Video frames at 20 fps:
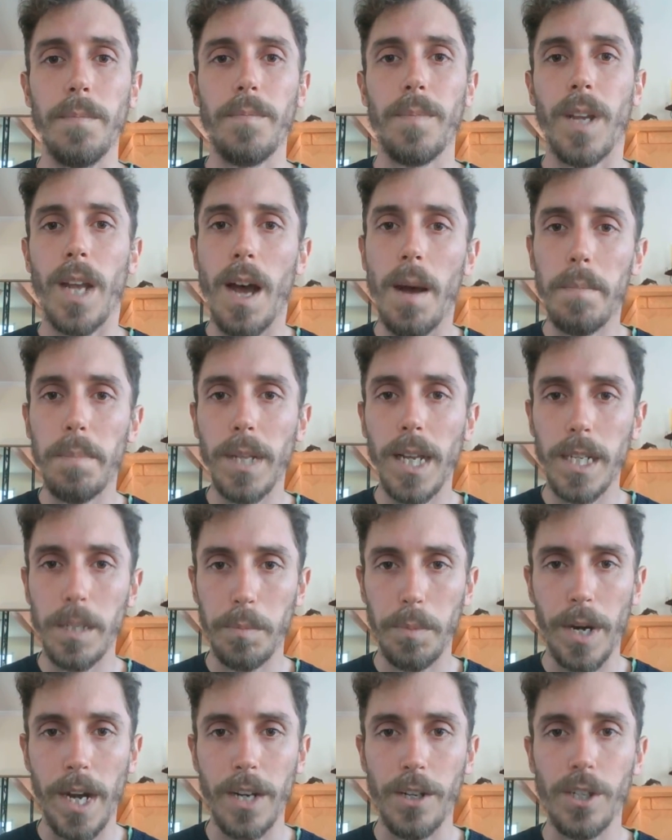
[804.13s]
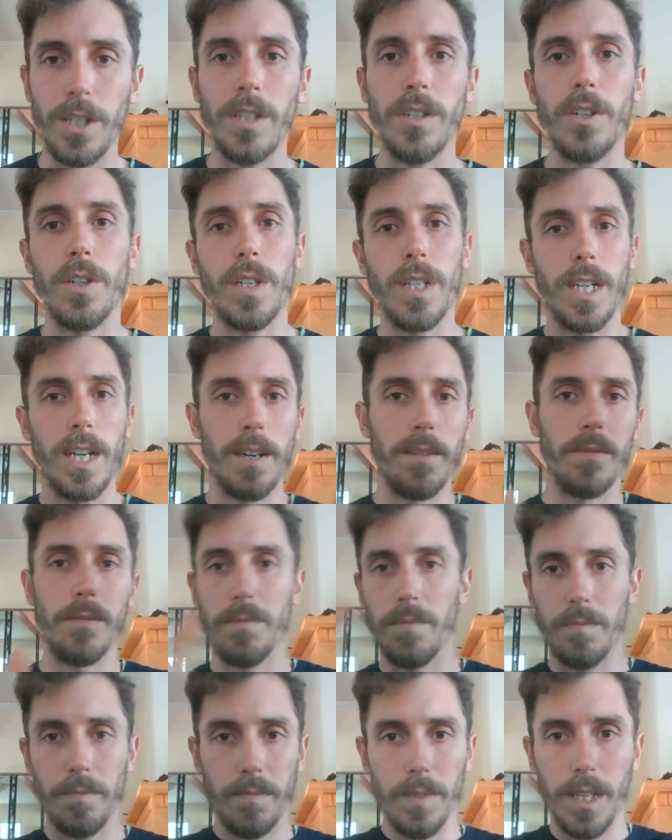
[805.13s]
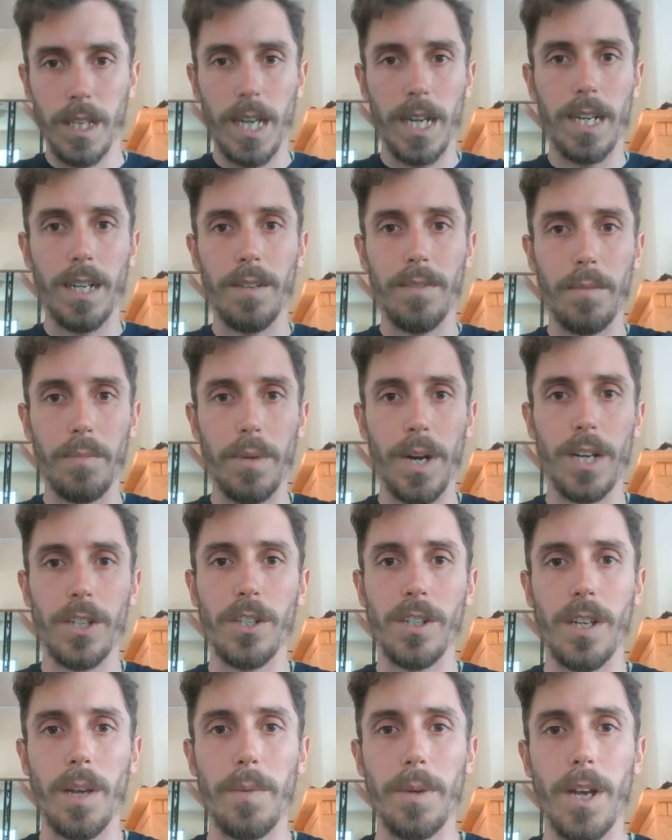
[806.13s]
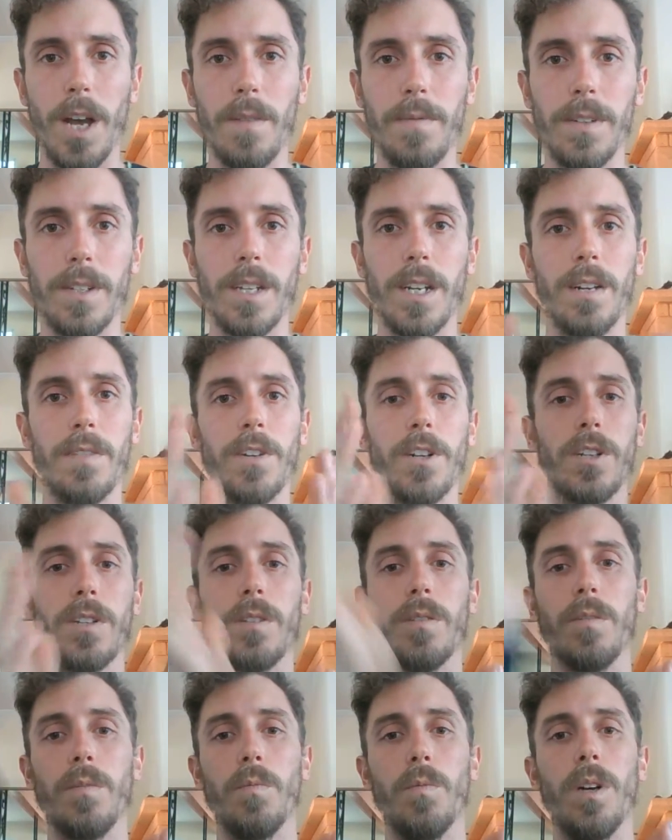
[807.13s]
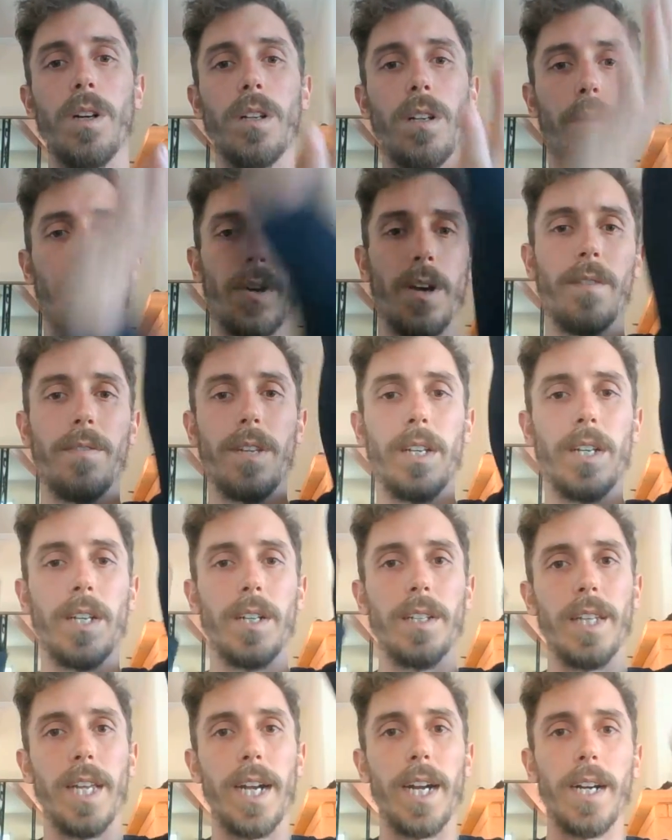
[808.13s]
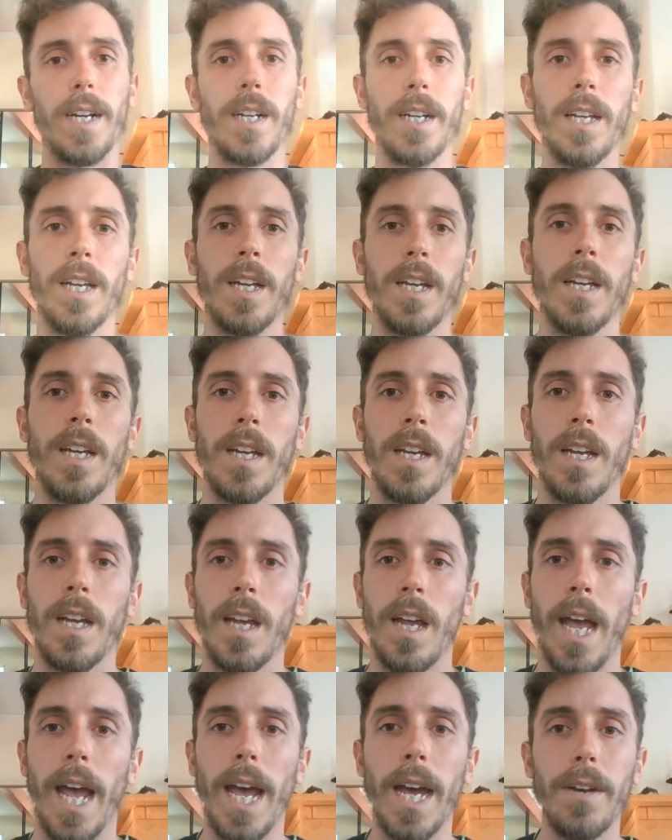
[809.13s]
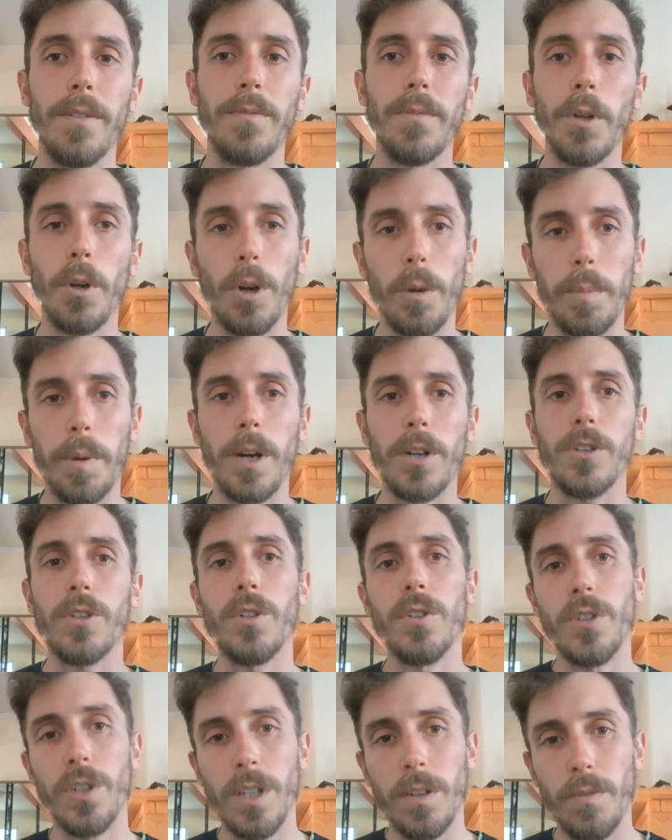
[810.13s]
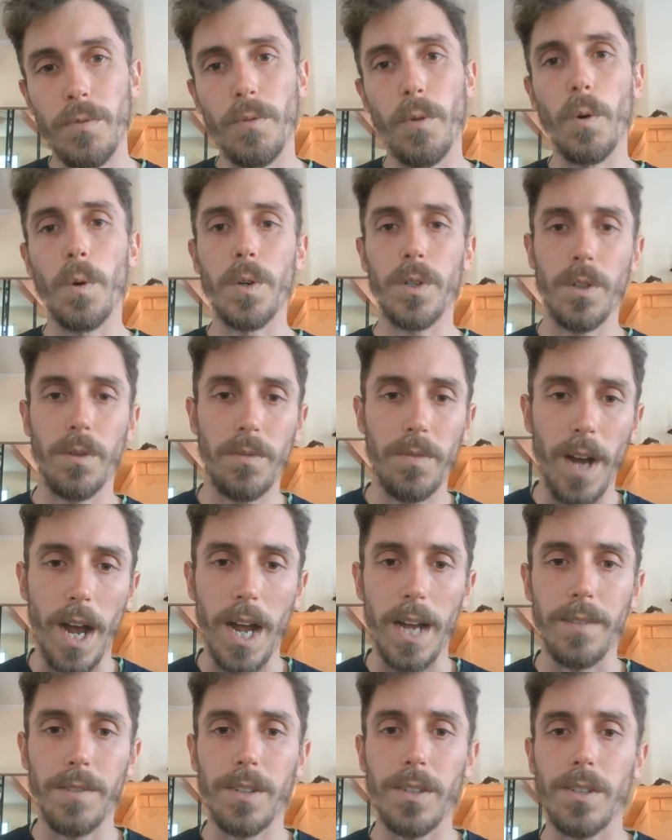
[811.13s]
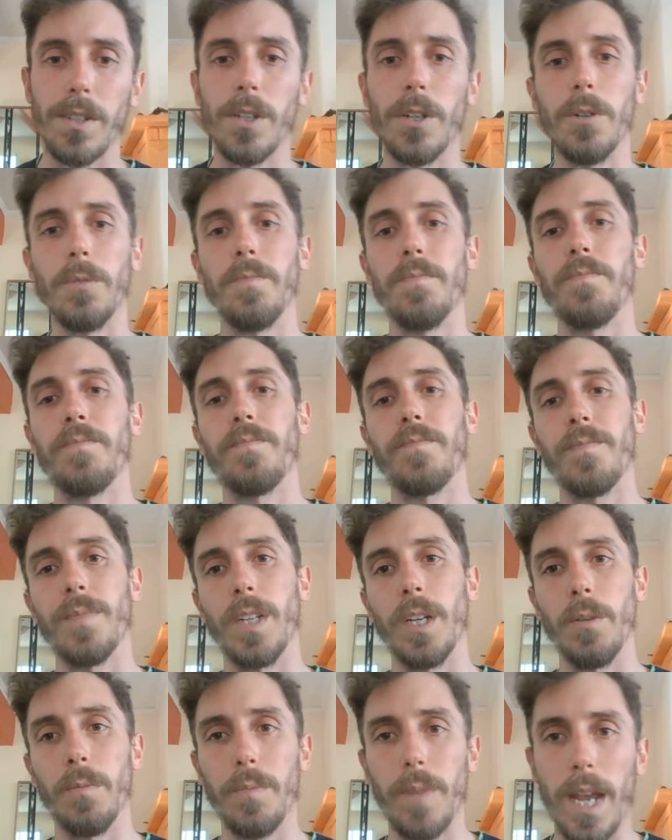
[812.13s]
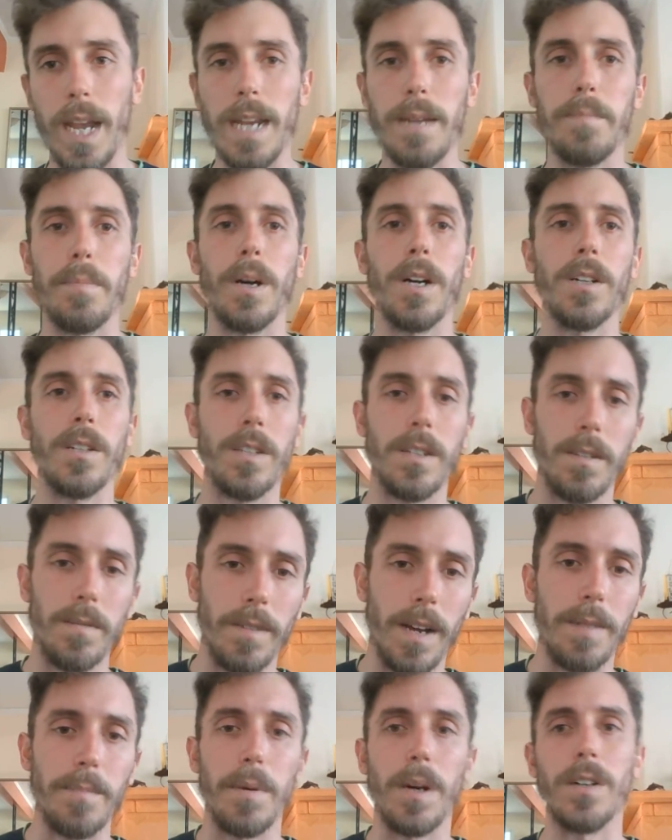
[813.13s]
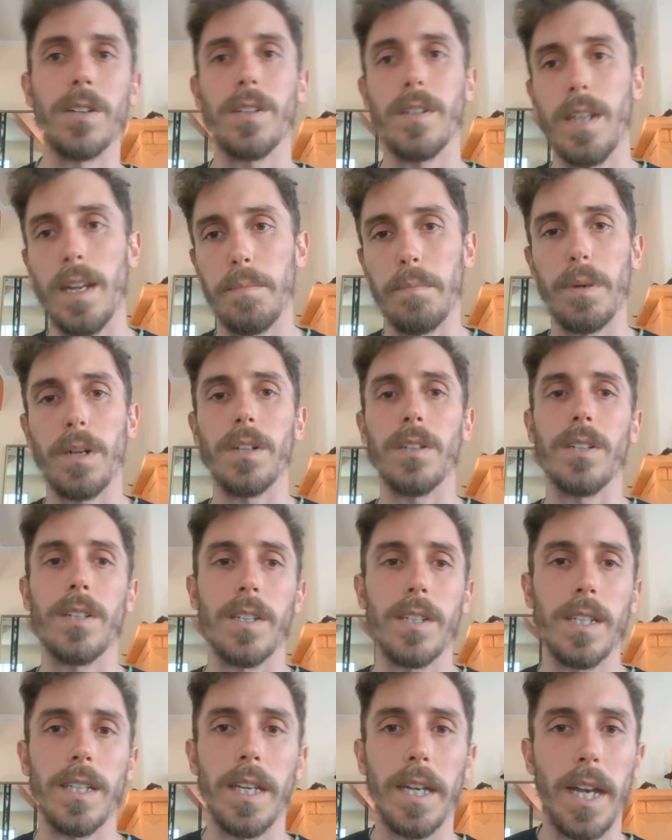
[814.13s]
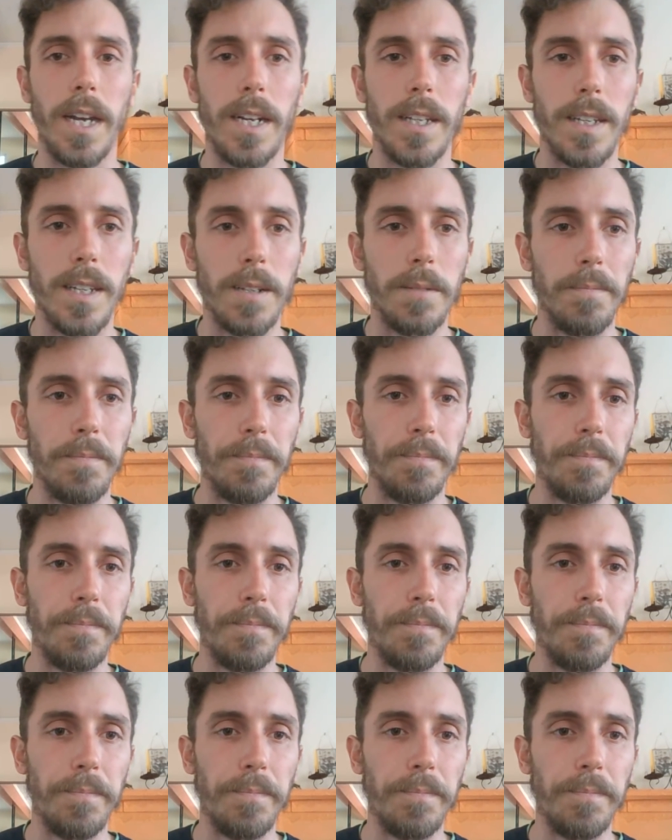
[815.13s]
Complex branching, so you can have a lot of different branches coming off instead of just one coming off here and there. And floral parts usually in 4s or 5s. So, 8 parts, 5 parts, 10 parts, that kind of thing.